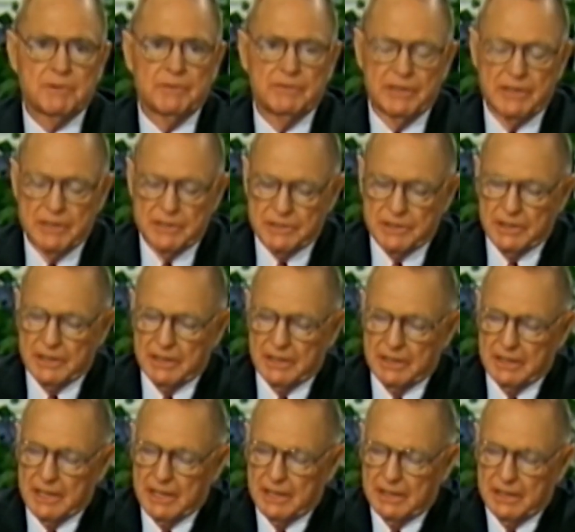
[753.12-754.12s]
provision,
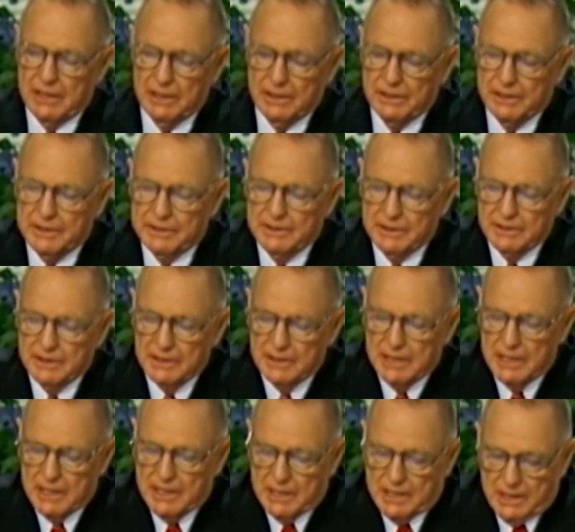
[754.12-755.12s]
and, and here in the
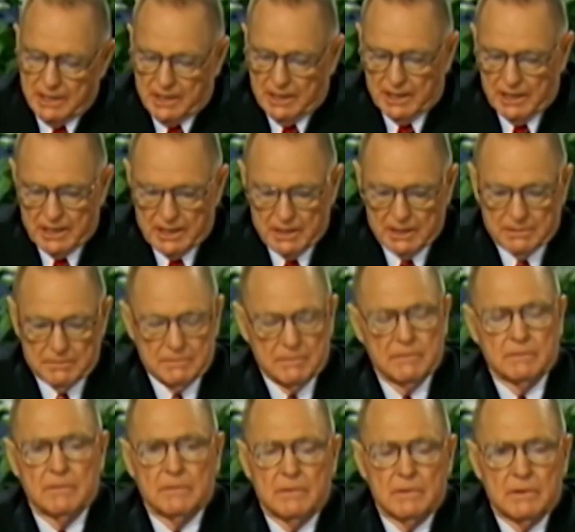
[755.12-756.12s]
uh,
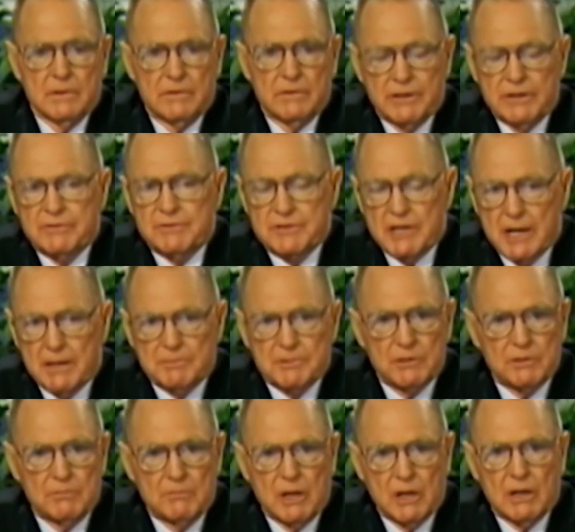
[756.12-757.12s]
fifth
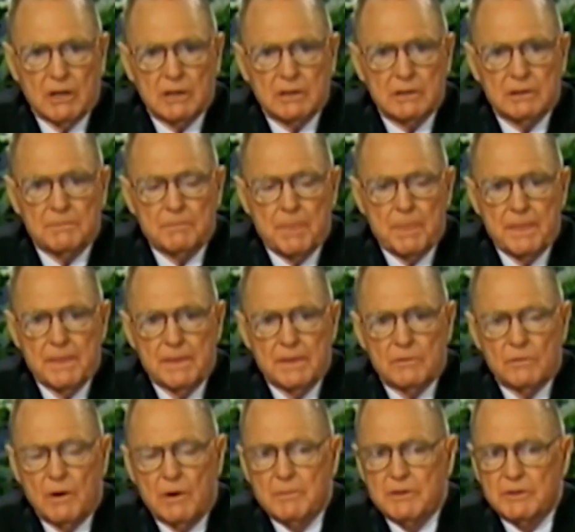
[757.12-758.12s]
chapter of Mark,
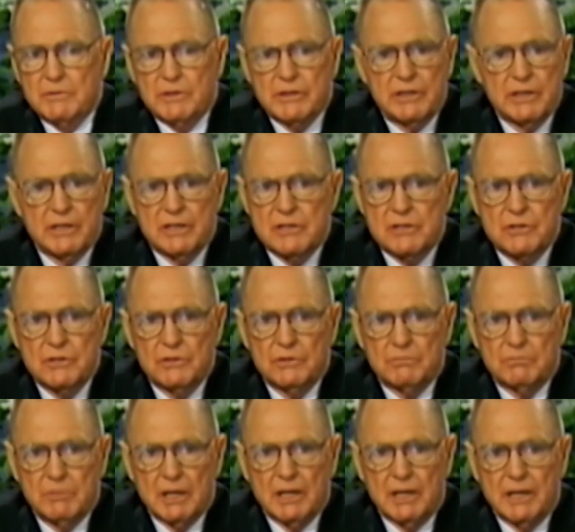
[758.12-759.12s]
the woman with the issue
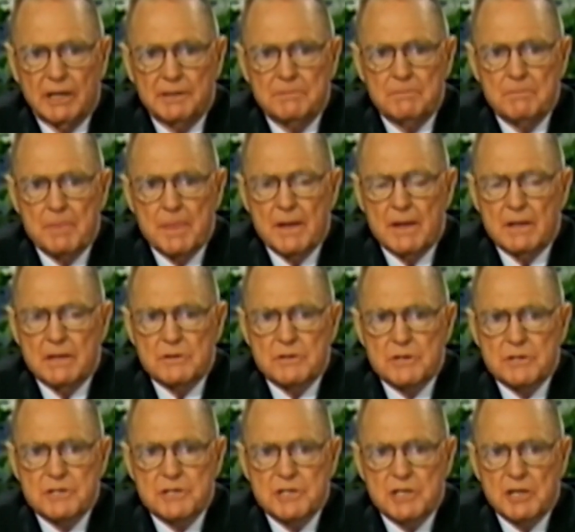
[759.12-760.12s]
of blood
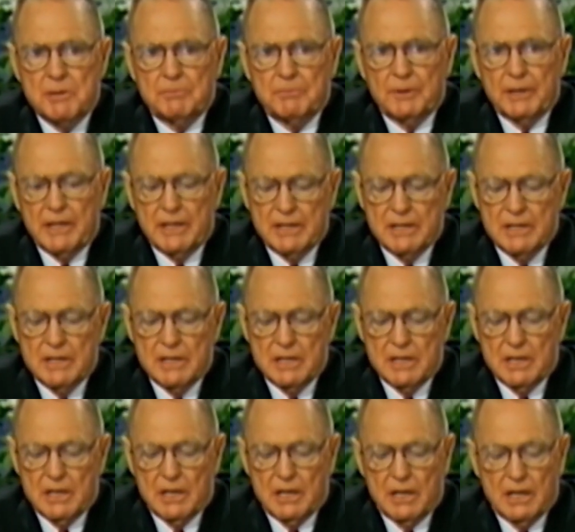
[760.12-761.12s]
just simply
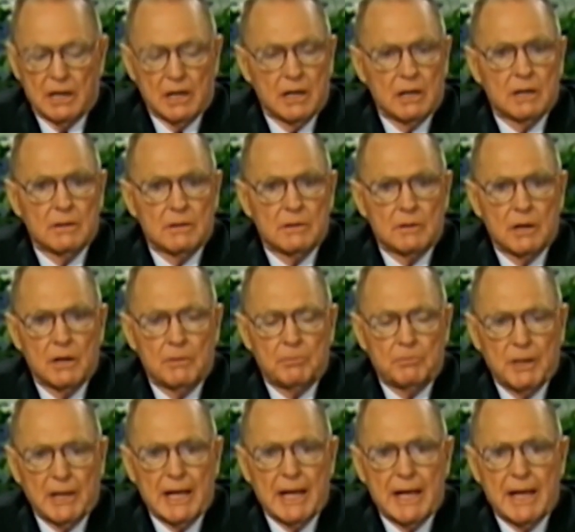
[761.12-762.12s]
uh,
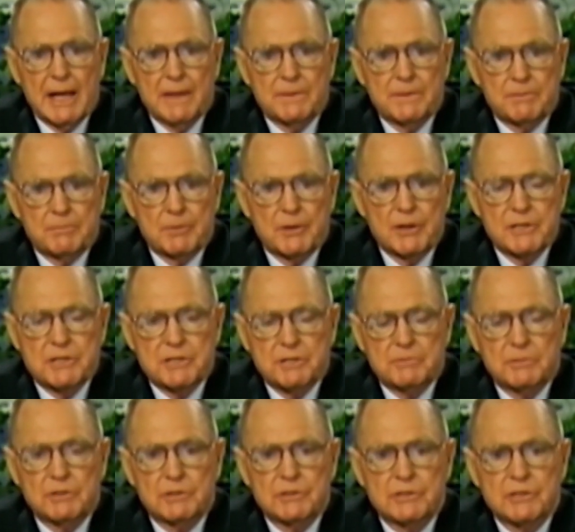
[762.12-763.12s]
applied the
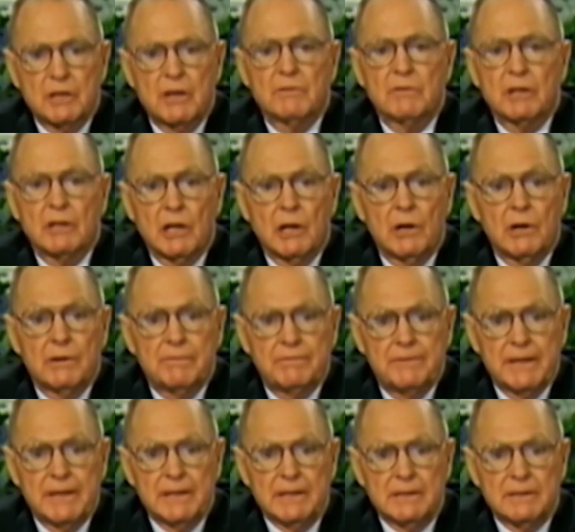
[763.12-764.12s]
principles of the law of
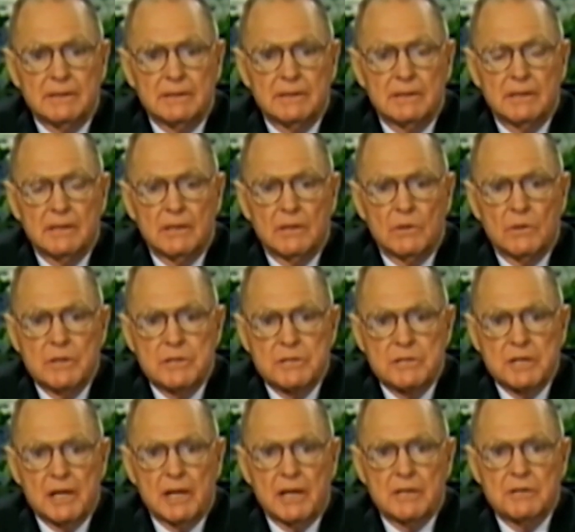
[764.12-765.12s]
faith, which
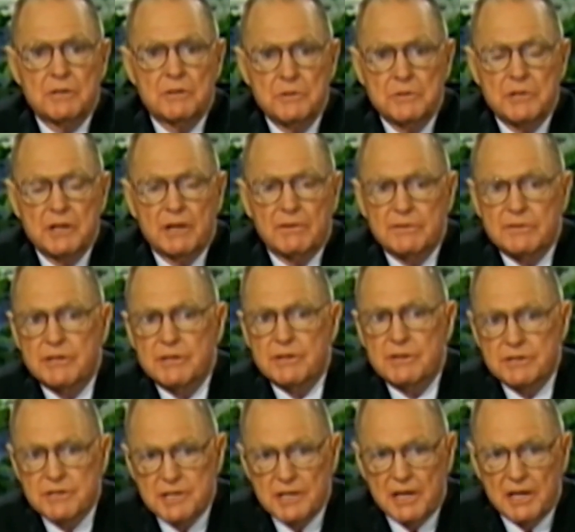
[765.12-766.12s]
says, Whosoever
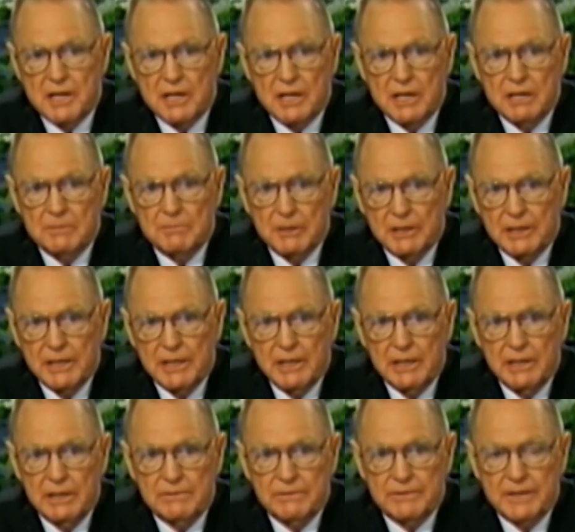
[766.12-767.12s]
shall say,
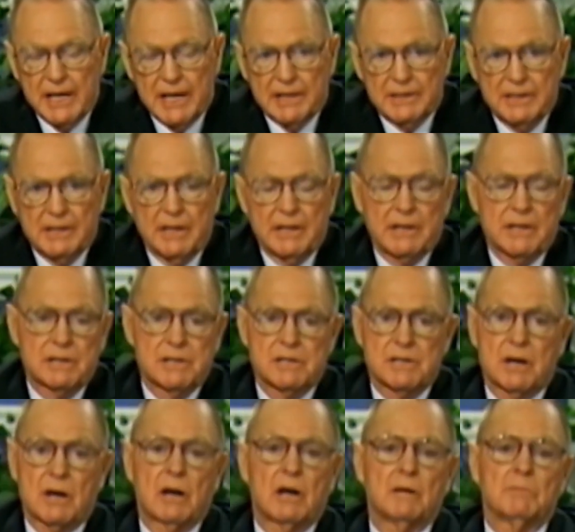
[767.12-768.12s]
believe, doubt not in
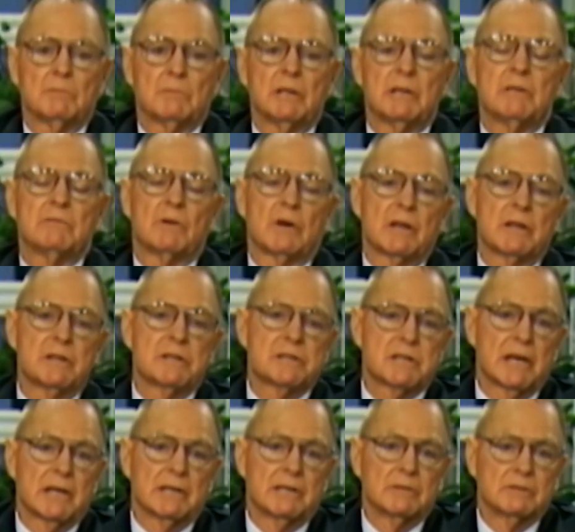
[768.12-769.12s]
his heart, believe what he
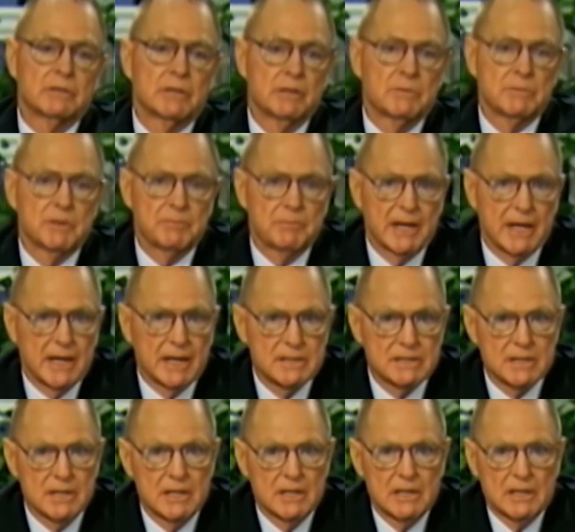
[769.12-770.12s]
saying will come to
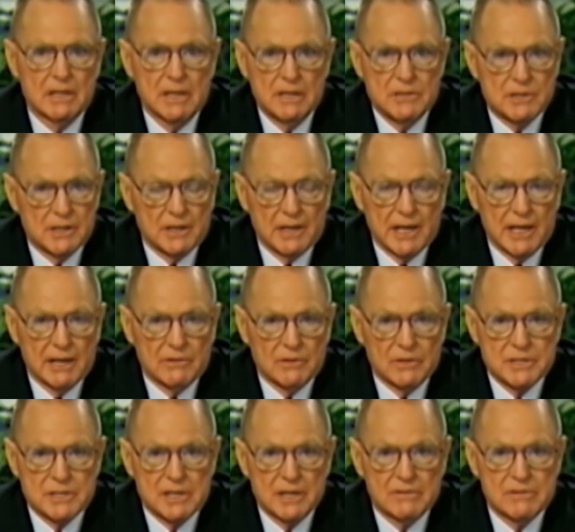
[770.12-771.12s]
pass, he shall have
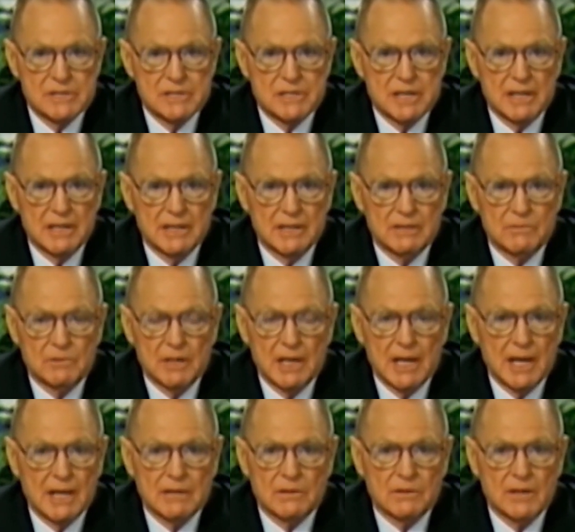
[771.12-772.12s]
whatsoever he saith.
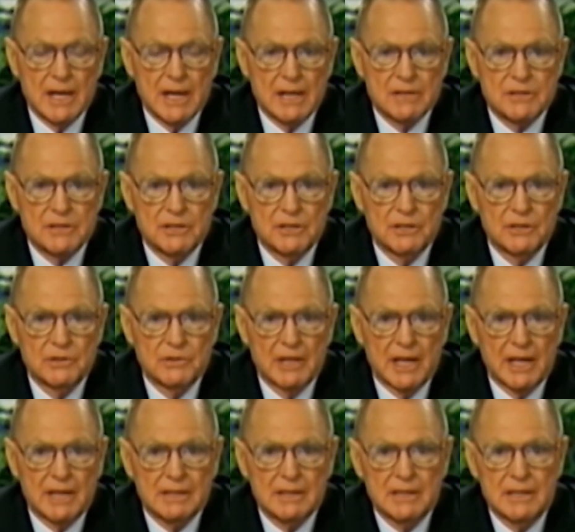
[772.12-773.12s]
Well, I don't know how she knew
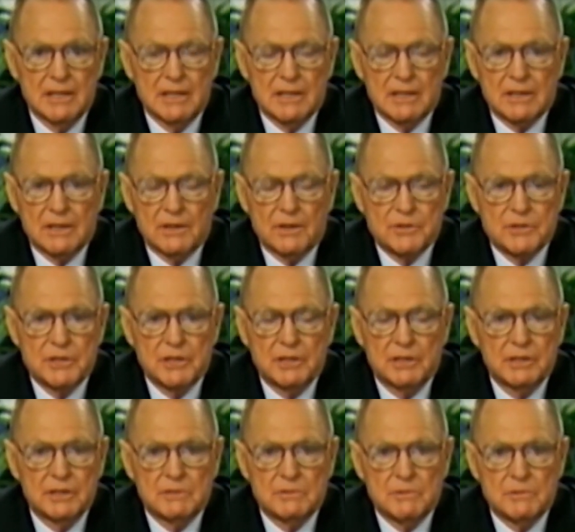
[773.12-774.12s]
that, because she
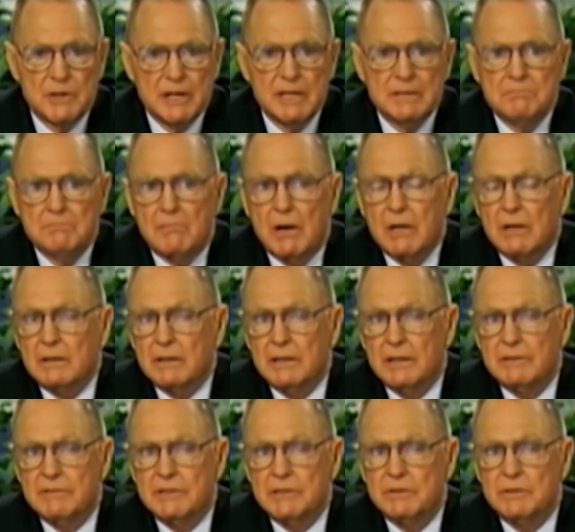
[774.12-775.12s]
couldn't read Mark
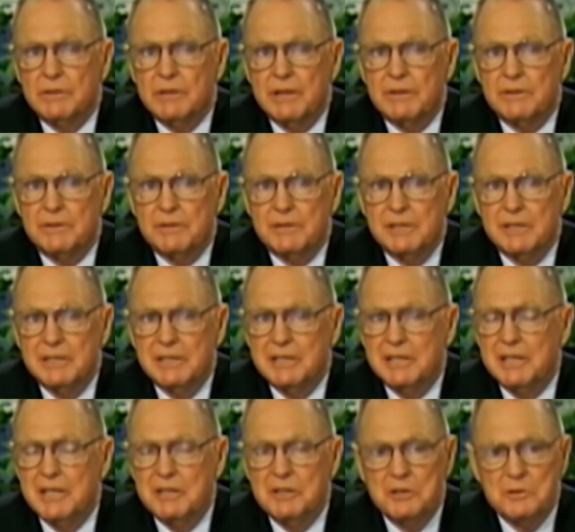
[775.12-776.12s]
11, 23
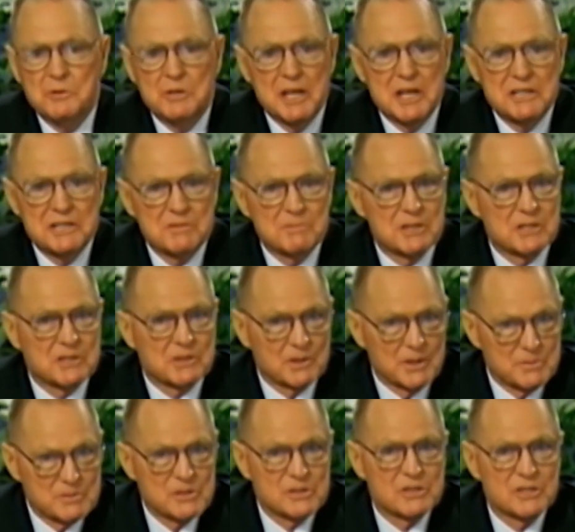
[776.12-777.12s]
and the New Testament
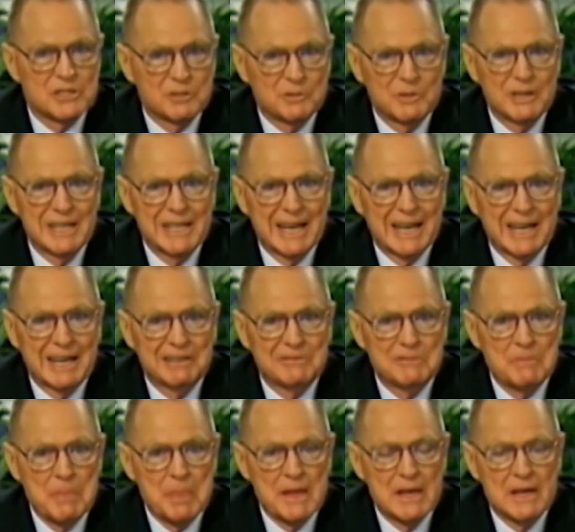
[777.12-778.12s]
scriptures that we have,